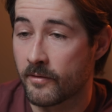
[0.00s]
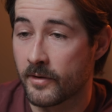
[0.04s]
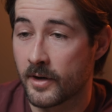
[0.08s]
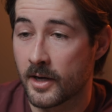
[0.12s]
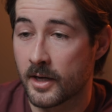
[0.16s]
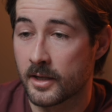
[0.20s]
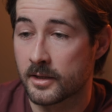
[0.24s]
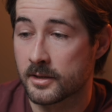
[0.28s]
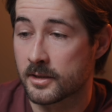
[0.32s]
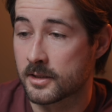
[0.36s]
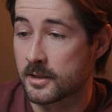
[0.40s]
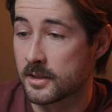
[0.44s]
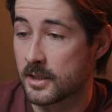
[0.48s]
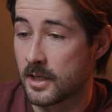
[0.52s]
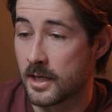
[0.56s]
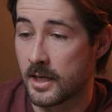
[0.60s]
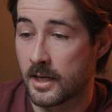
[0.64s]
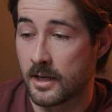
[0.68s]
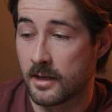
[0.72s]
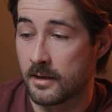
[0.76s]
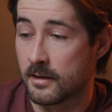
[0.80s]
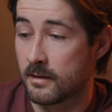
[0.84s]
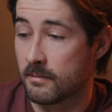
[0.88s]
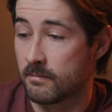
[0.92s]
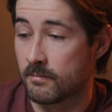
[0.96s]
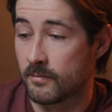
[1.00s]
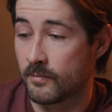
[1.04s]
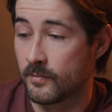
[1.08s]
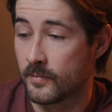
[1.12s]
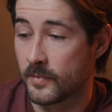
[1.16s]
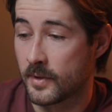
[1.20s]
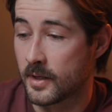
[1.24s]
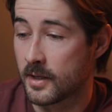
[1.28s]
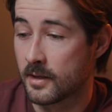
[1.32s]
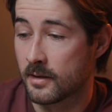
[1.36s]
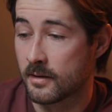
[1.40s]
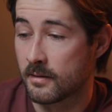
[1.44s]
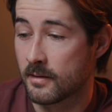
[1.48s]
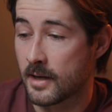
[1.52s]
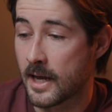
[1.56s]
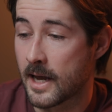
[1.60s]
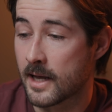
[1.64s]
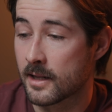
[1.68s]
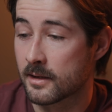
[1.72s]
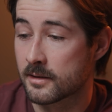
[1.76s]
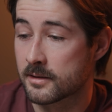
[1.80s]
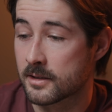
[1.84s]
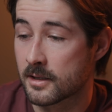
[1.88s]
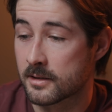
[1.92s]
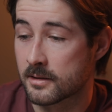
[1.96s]
files and
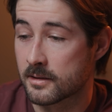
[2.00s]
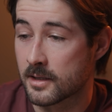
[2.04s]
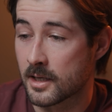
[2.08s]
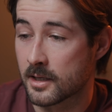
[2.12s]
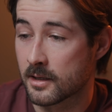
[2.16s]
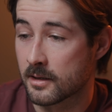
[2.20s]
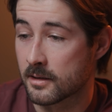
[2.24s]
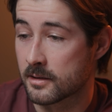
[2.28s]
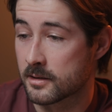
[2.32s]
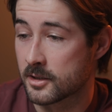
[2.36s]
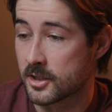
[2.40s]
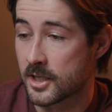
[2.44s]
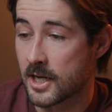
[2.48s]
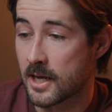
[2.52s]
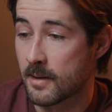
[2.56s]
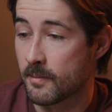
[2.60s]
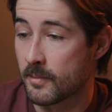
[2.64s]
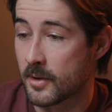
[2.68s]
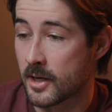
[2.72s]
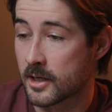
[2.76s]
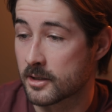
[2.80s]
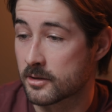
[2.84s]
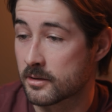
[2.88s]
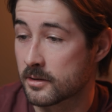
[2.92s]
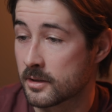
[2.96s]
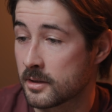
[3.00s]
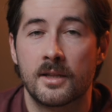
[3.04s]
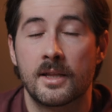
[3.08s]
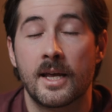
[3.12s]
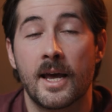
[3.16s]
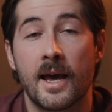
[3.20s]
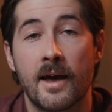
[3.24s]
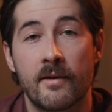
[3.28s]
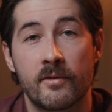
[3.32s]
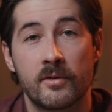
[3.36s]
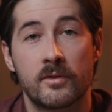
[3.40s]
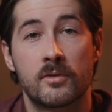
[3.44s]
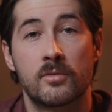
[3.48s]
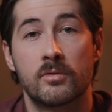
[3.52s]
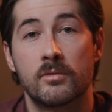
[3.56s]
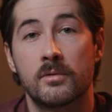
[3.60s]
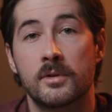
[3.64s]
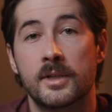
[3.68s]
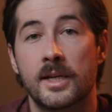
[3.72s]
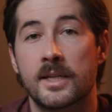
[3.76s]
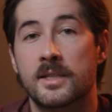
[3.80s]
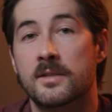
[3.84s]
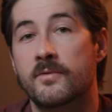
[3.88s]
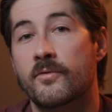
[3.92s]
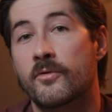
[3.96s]
handles it like a champ, actually. They have a tool
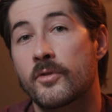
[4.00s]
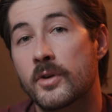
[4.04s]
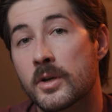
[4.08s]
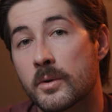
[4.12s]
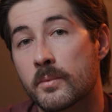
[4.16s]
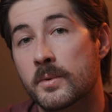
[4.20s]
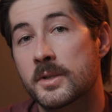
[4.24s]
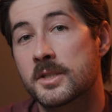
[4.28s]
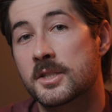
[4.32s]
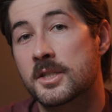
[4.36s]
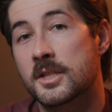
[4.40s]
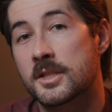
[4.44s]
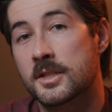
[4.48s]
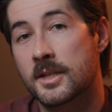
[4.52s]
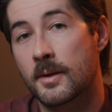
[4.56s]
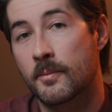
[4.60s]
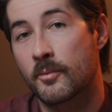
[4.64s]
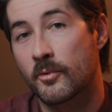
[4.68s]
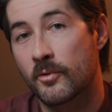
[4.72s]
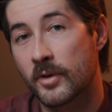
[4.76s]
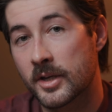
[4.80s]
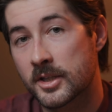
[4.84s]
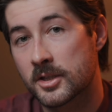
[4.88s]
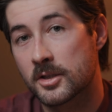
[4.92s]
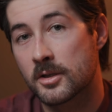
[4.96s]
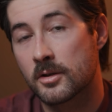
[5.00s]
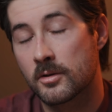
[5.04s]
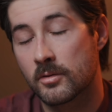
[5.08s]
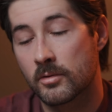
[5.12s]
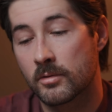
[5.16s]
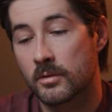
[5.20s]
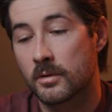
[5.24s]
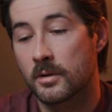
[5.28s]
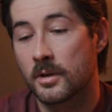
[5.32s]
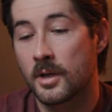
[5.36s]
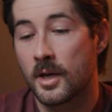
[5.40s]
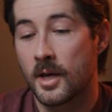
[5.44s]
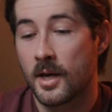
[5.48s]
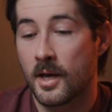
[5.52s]
that's frequency separation tool.